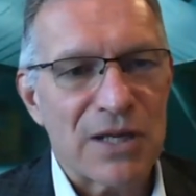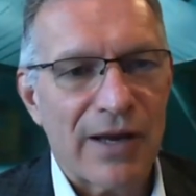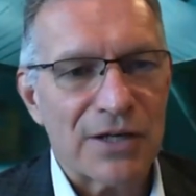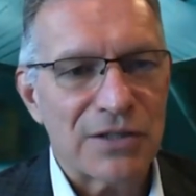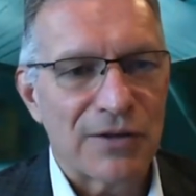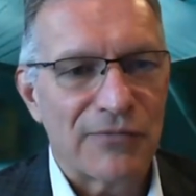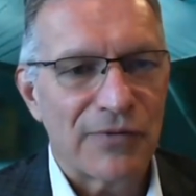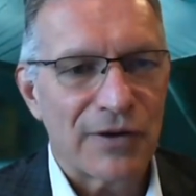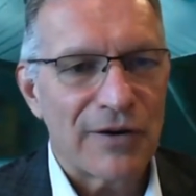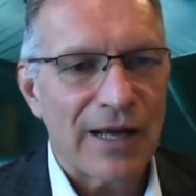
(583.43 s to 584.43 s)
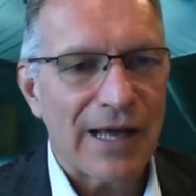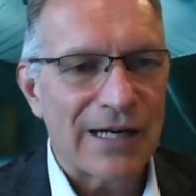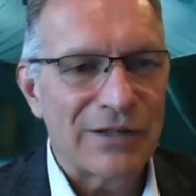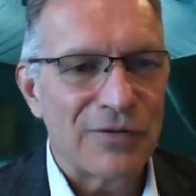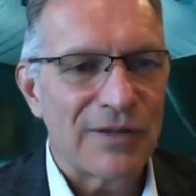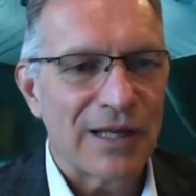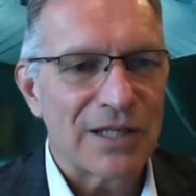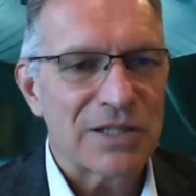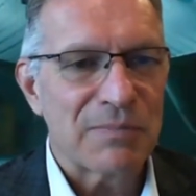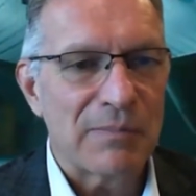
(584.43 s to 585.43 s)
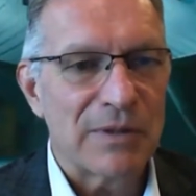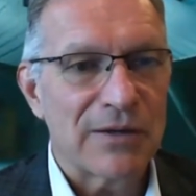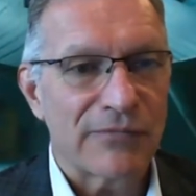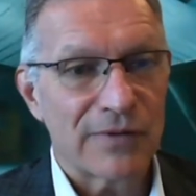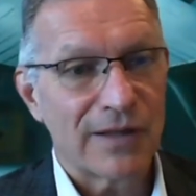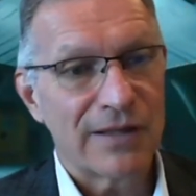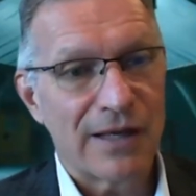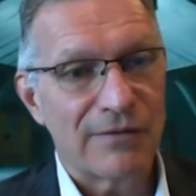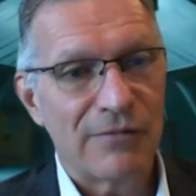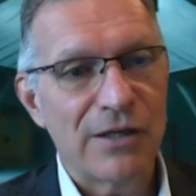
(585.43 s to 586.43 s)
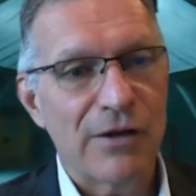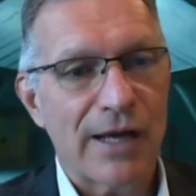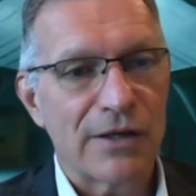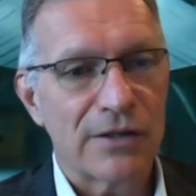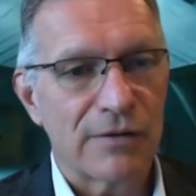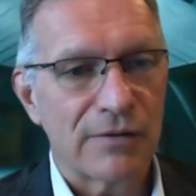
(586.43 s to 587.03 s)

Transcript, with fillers: have actually figured out how to do things maybe differently than we know how to do.